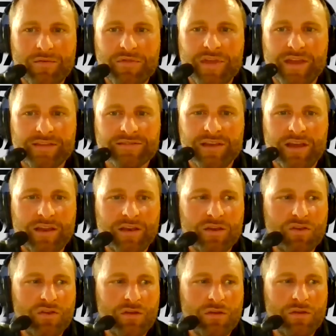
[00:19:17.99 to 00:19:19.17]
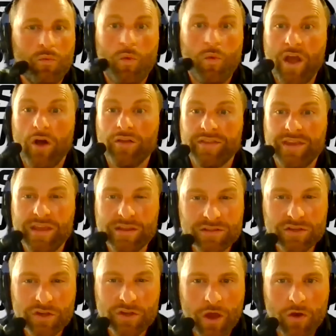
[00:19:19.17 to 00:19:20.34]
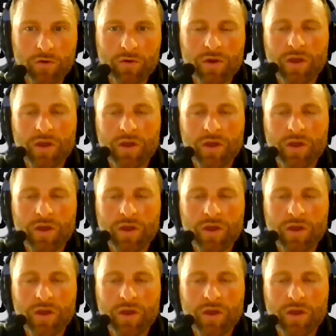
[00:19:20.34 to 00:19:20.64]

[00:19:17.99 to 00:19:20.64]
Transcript: things that we all need to know.